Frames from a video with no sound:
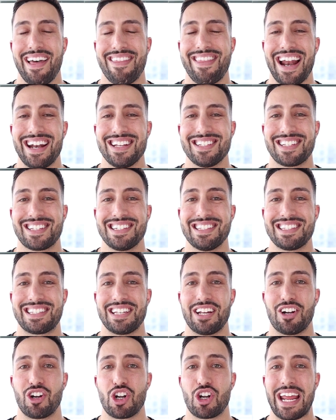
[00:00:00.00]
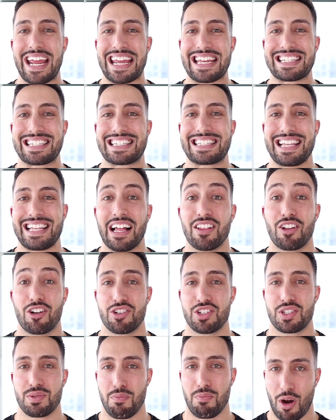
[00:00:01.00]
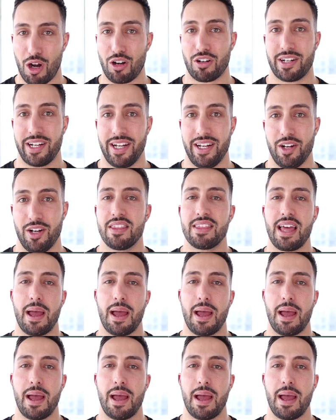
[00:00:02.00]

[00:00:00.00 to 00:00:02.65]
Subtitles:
that is considered a seller's market.